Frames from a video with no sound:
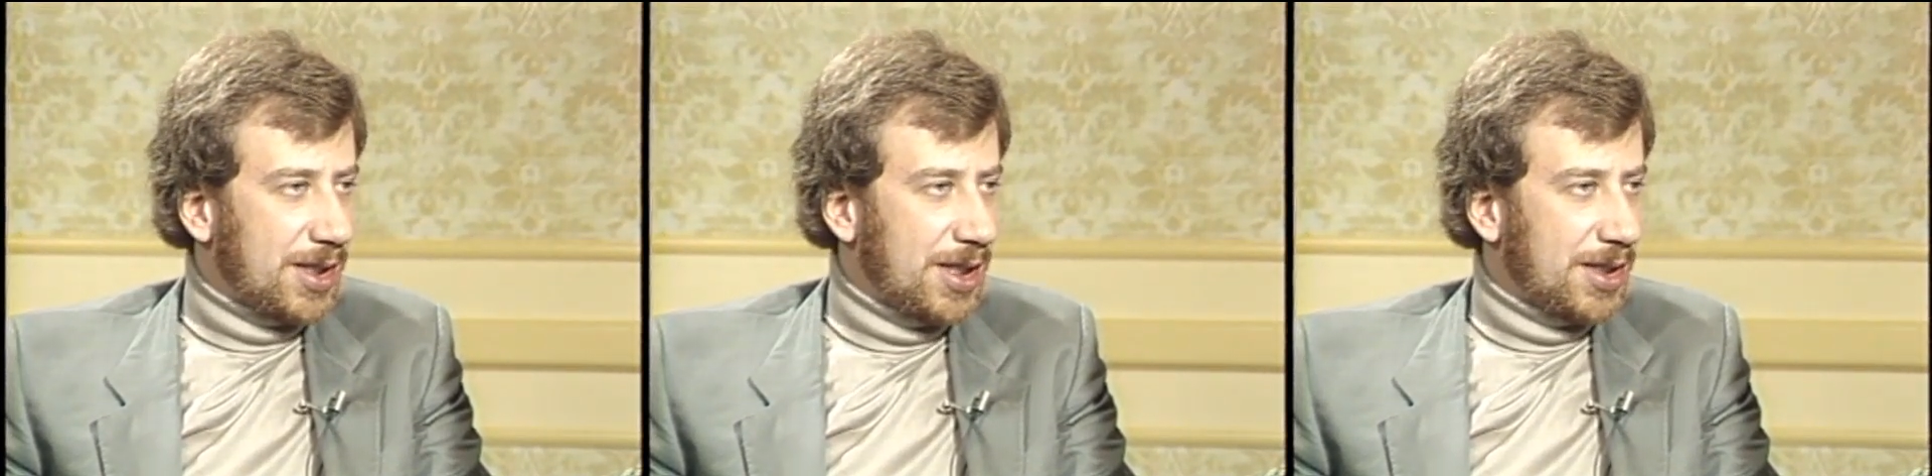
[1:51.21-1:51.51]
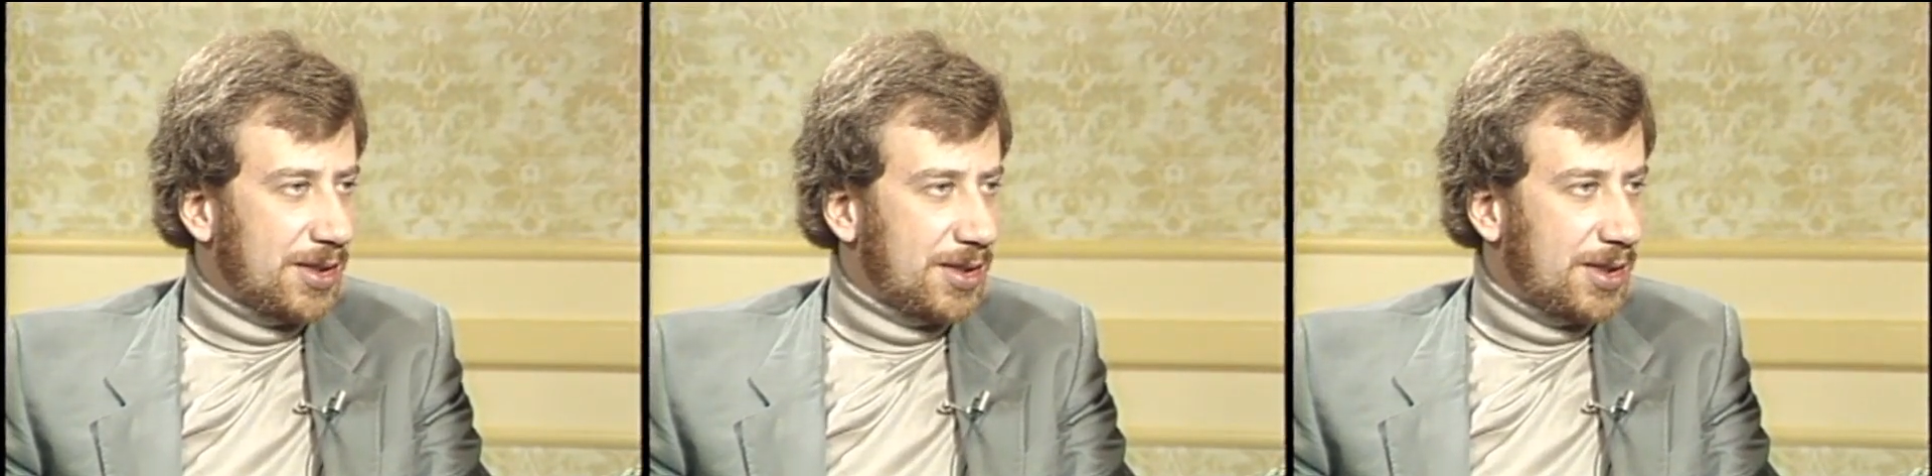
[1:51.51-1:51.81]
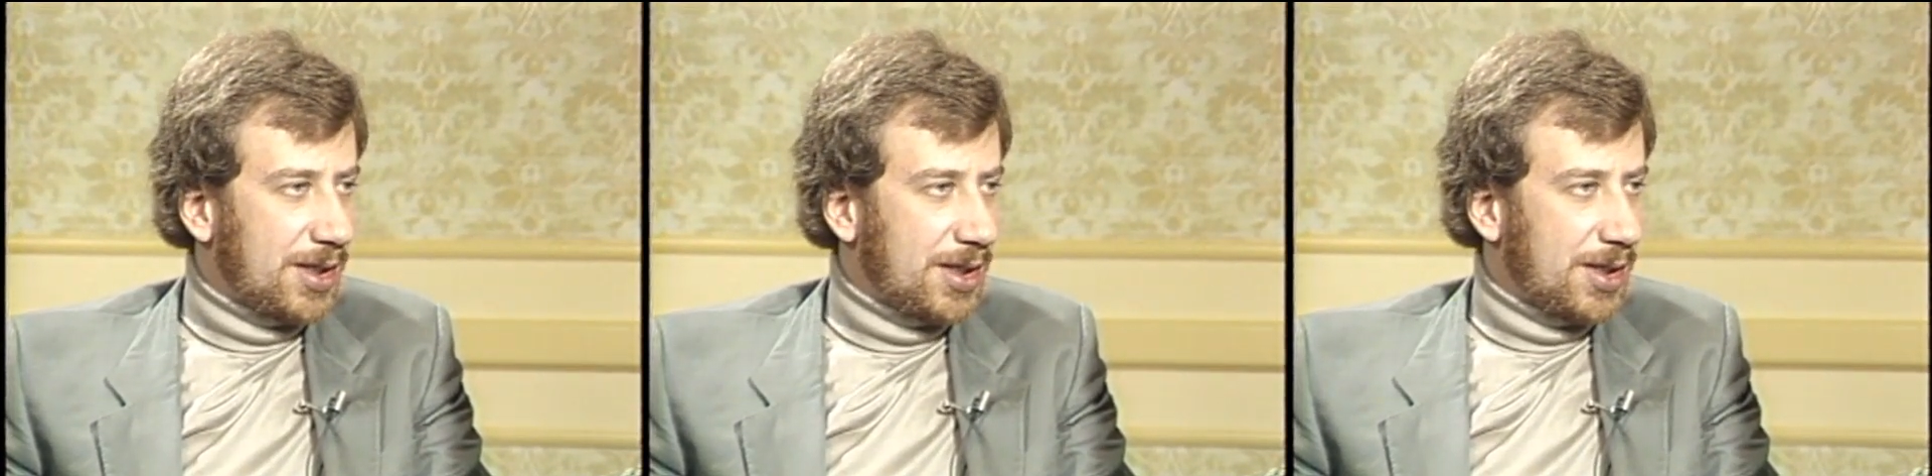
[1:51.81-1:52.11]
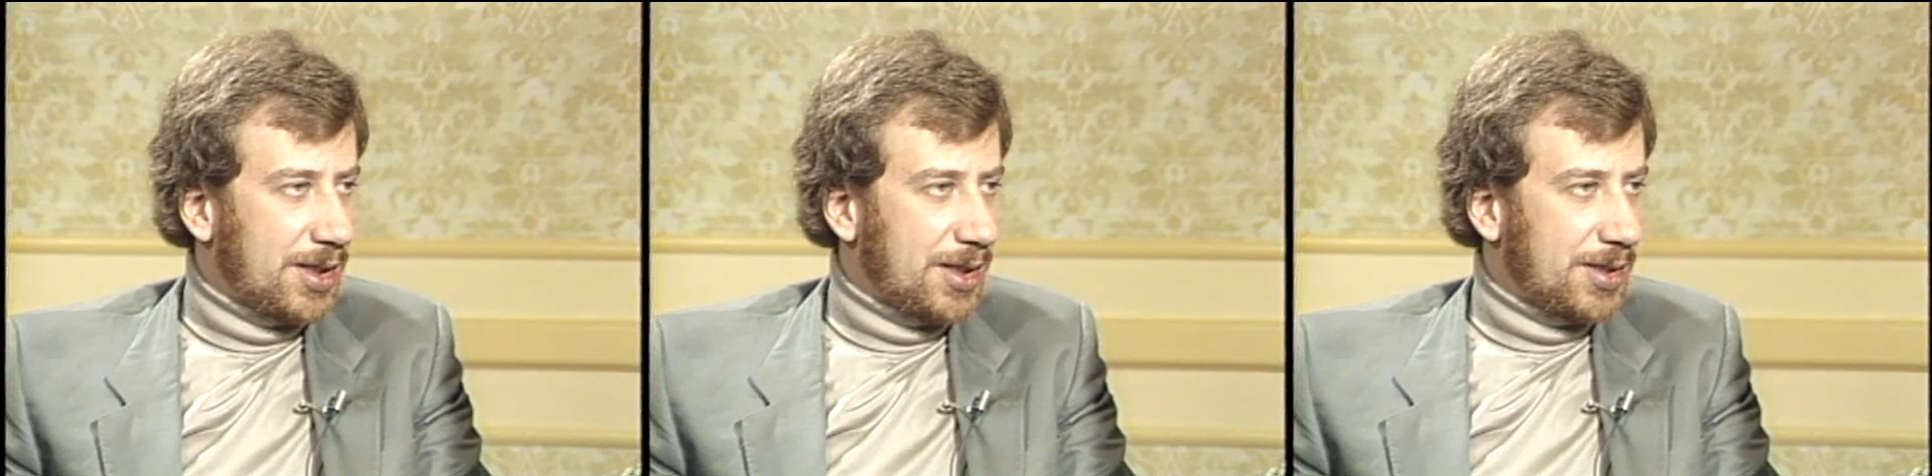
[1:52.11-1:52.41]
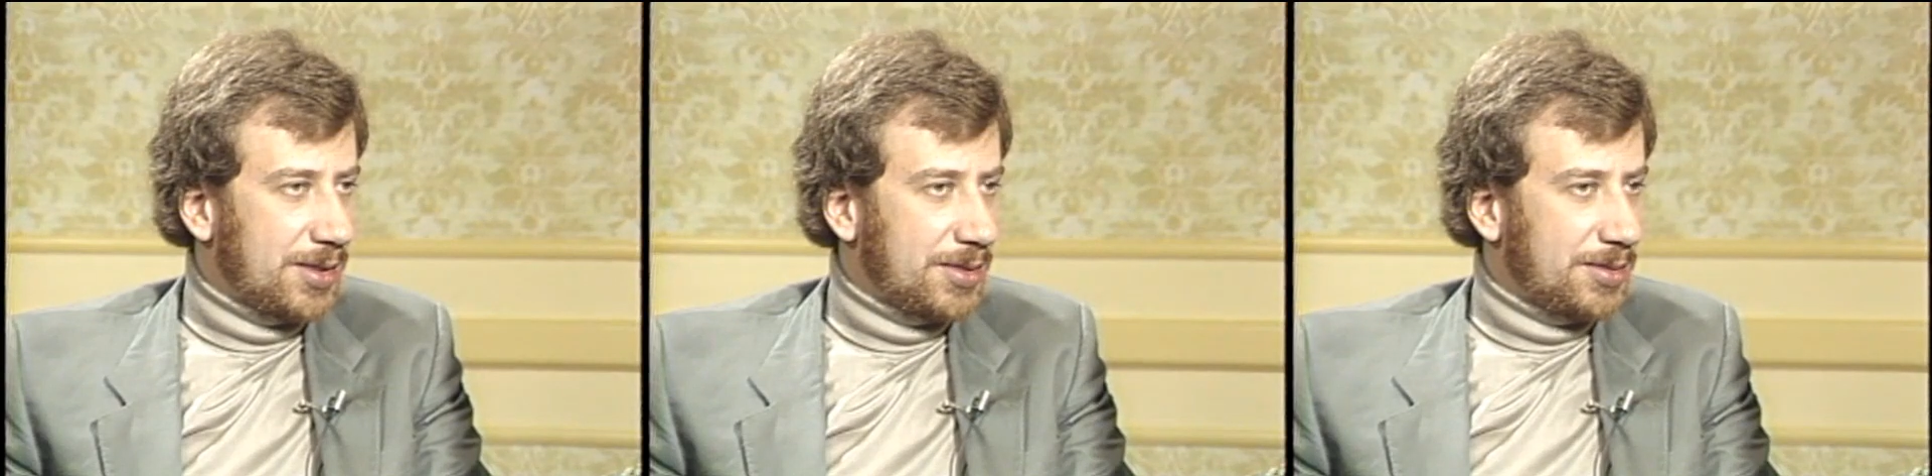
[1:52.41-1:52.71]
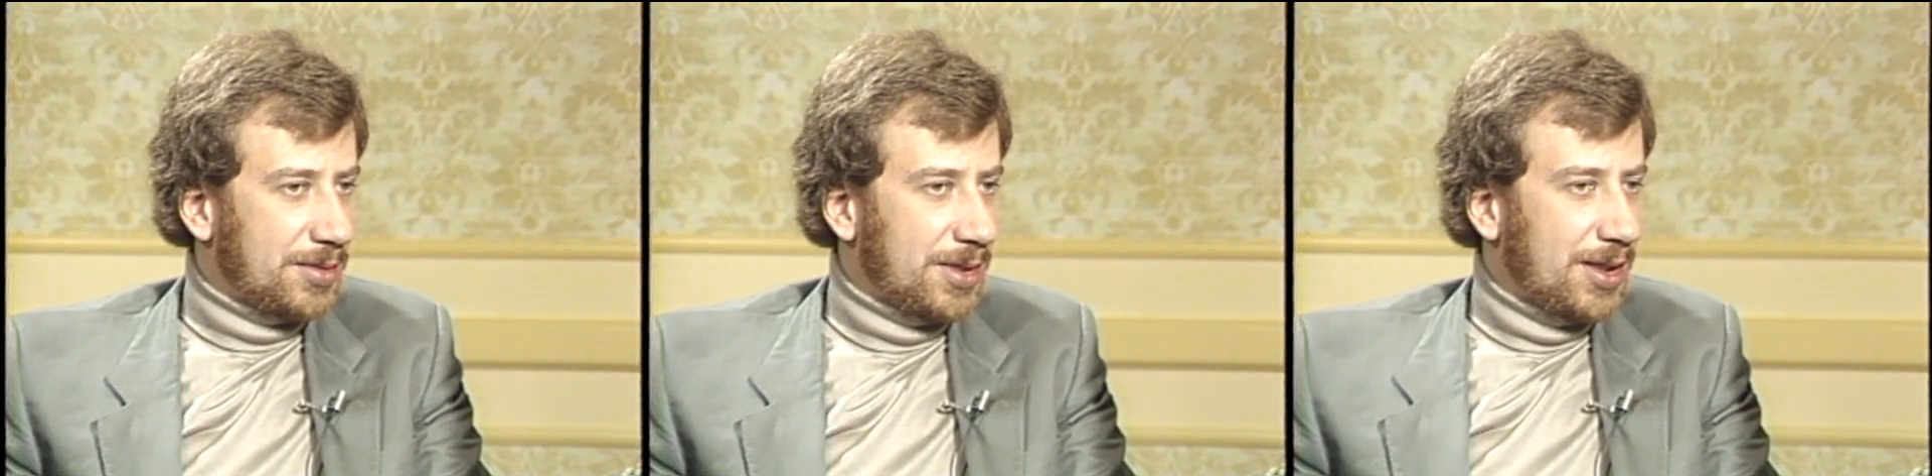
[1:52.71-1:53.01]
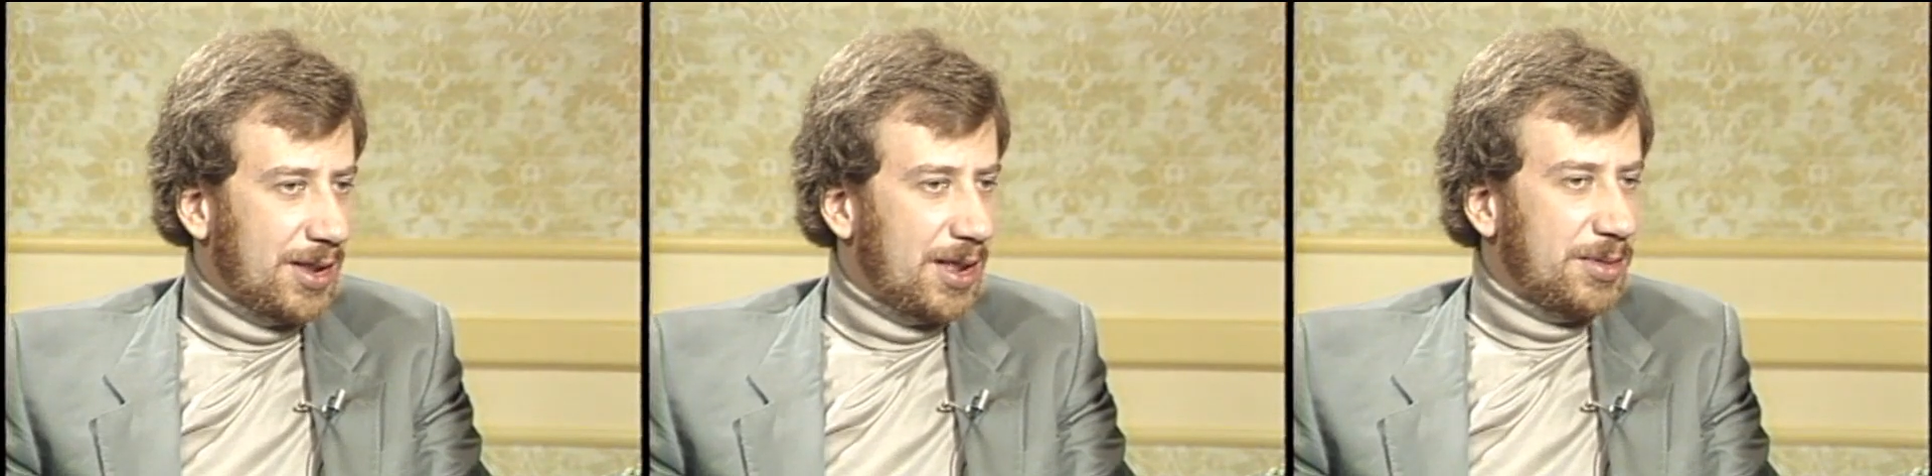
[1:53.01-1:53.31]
And uh, I